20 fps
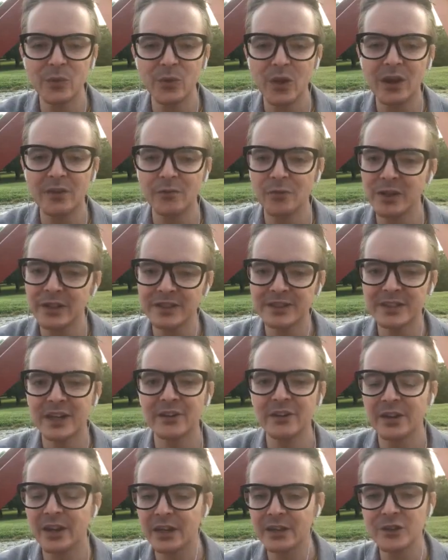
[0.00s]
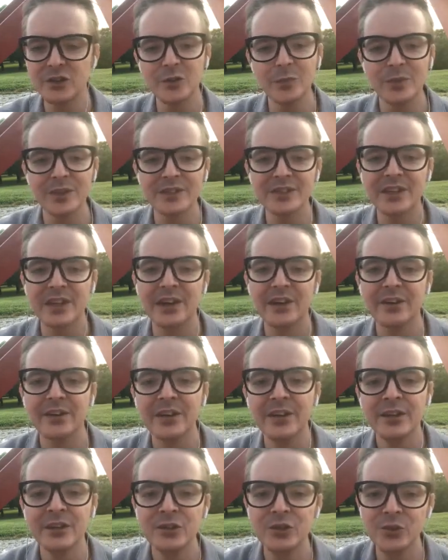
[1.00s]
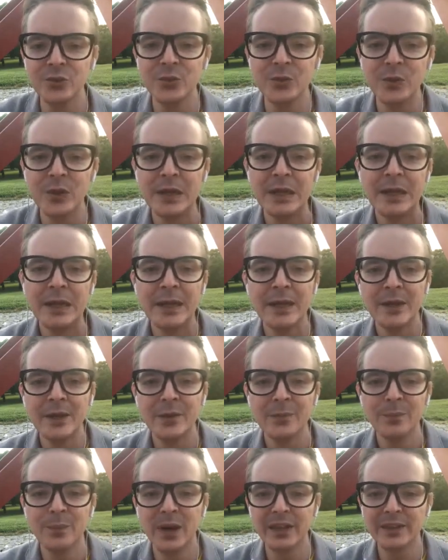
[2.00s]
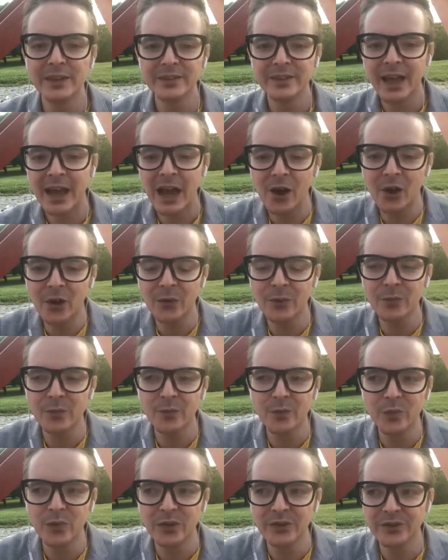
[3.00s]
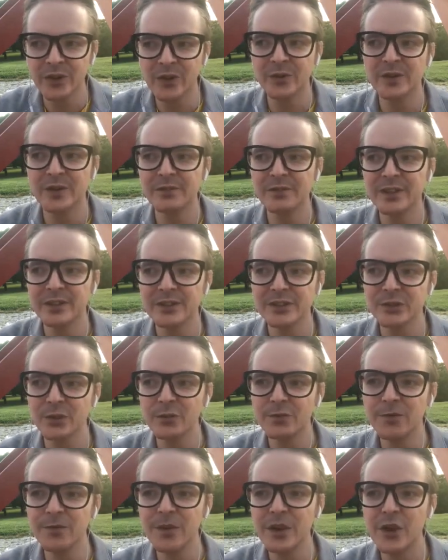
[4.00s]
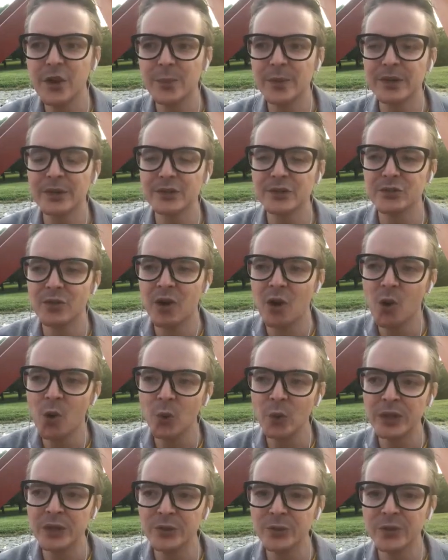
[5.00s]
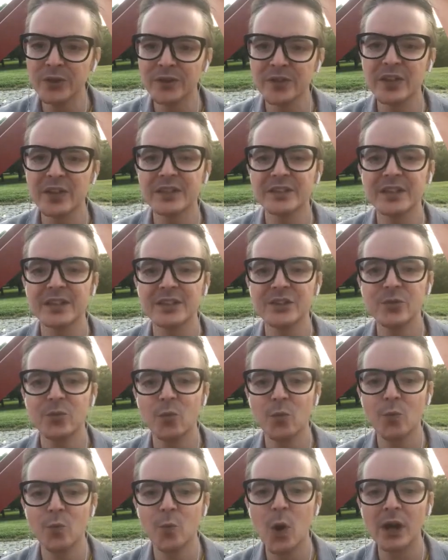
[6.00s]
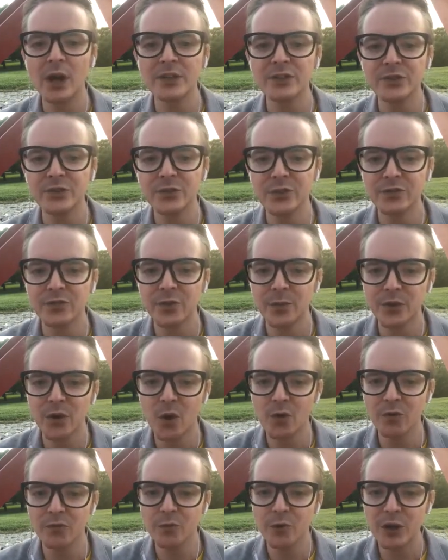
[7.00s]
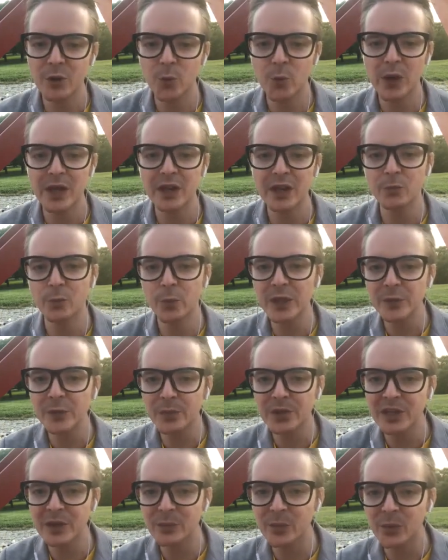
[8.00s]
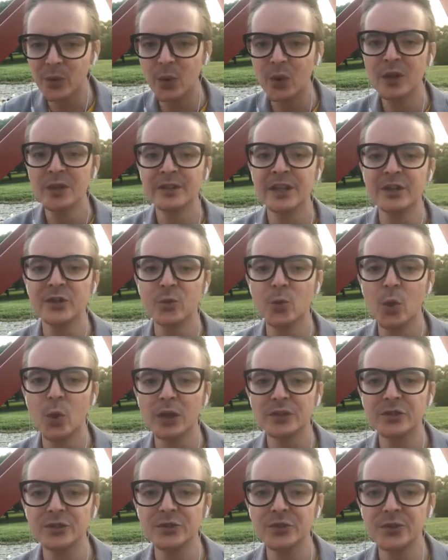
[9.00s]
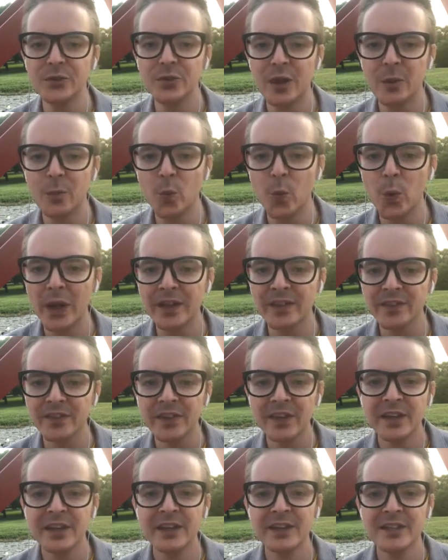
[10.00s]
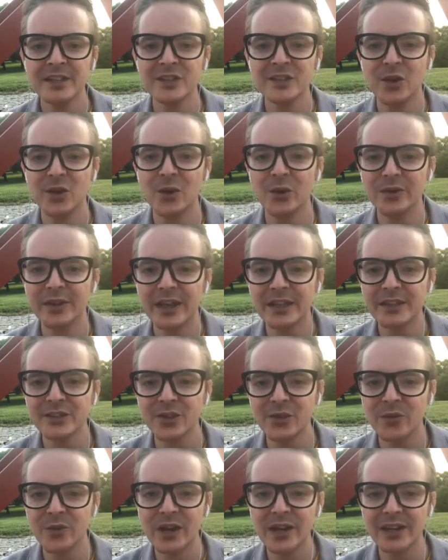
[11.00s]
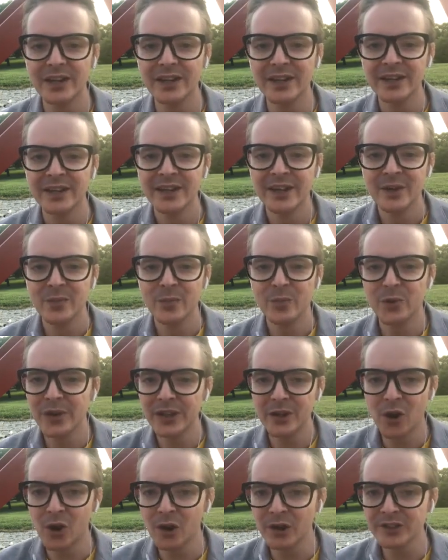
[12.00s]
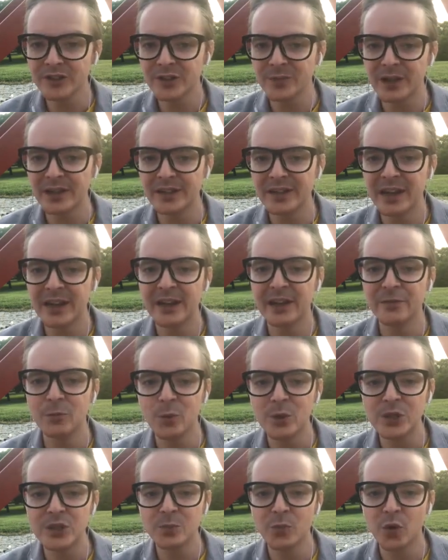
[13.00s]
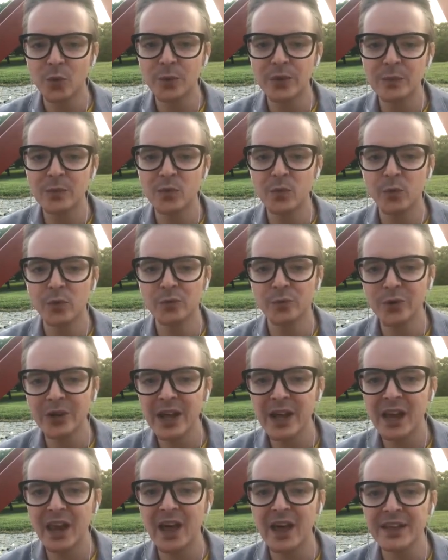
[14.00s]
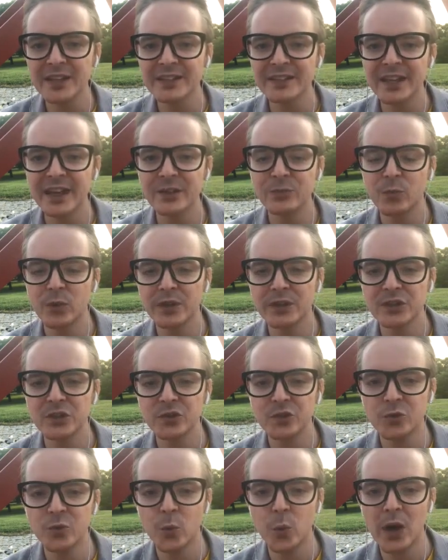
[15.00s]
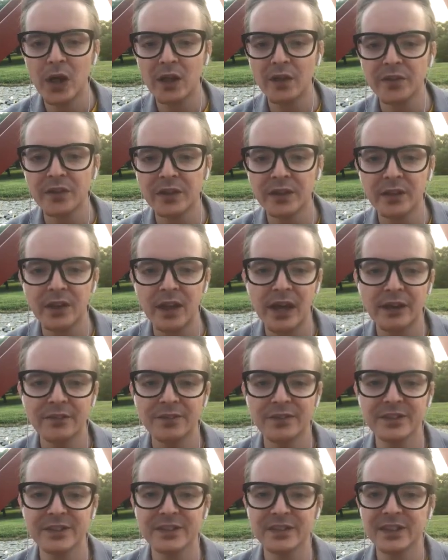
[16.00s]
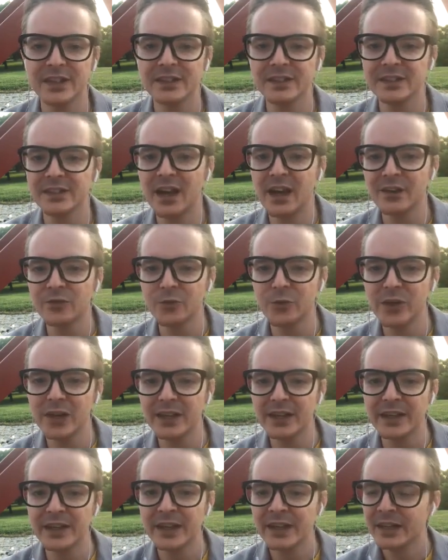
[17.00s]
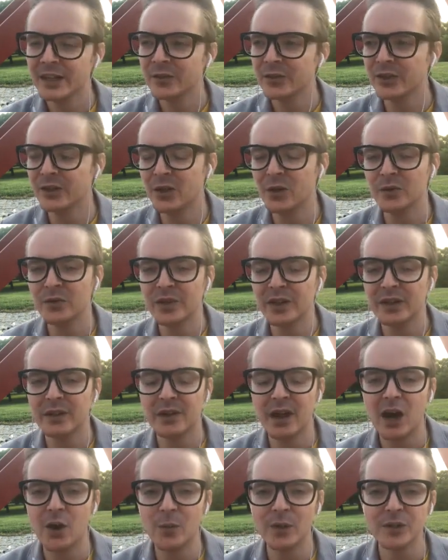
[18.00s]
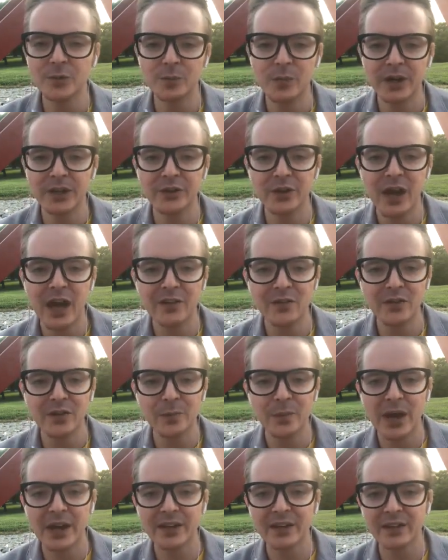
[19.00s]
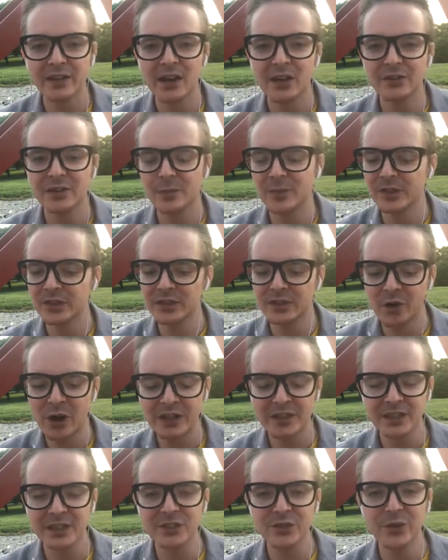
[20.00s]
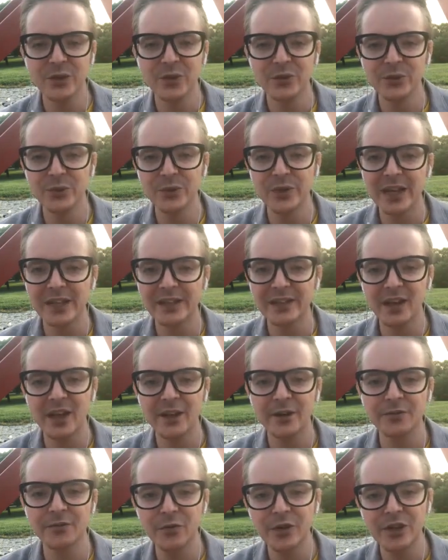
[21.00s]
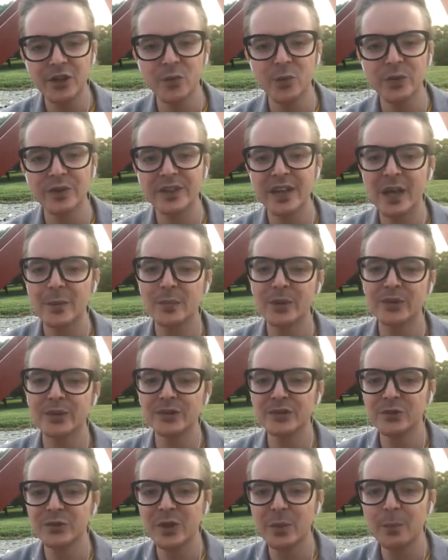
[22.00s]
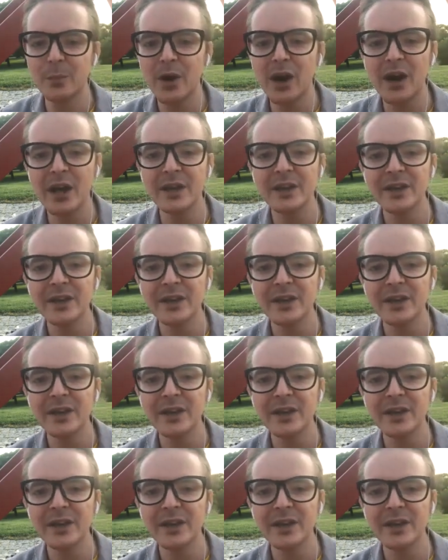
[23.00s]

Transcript: are really scared, and I used to be scared too. But now there's no fear because you're only doing things that you want to do from your own free will with people that you want to do them with. So that's already pretty awesome, and I wish more people would realize that what is true wealth in life is not really the how much money you have on the bank account. I mean, granted, you get a lot of freedom with that because you can buy